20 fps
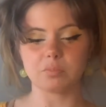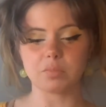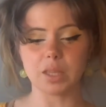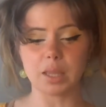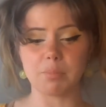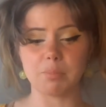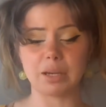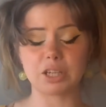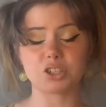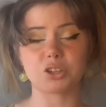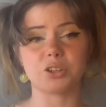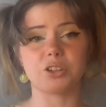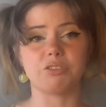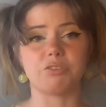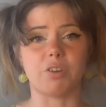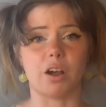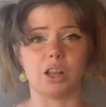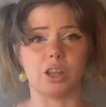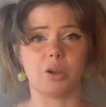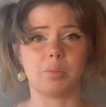make sure to
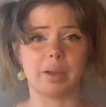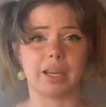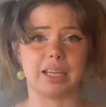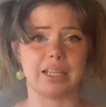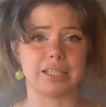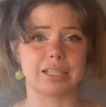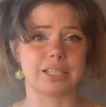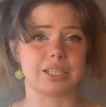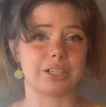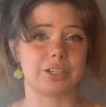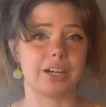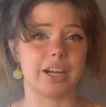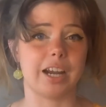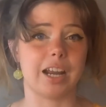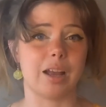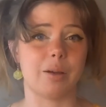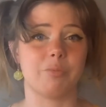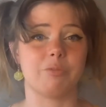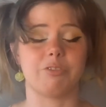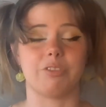follow my Instagram,